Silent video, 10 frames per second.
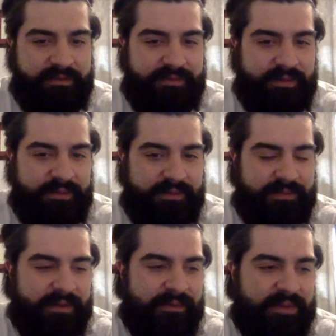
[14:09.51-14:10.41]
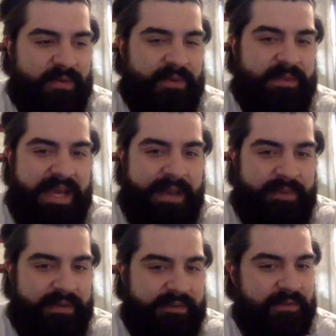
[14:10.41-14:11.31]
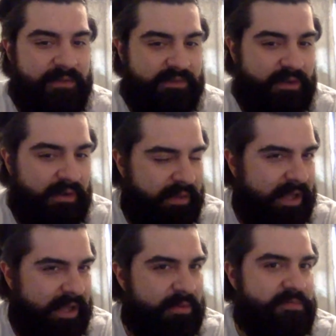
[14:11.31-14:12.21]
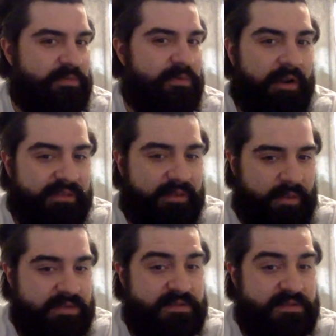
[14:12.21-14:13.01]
of keeping up the habit as soon as I saw like how much progress I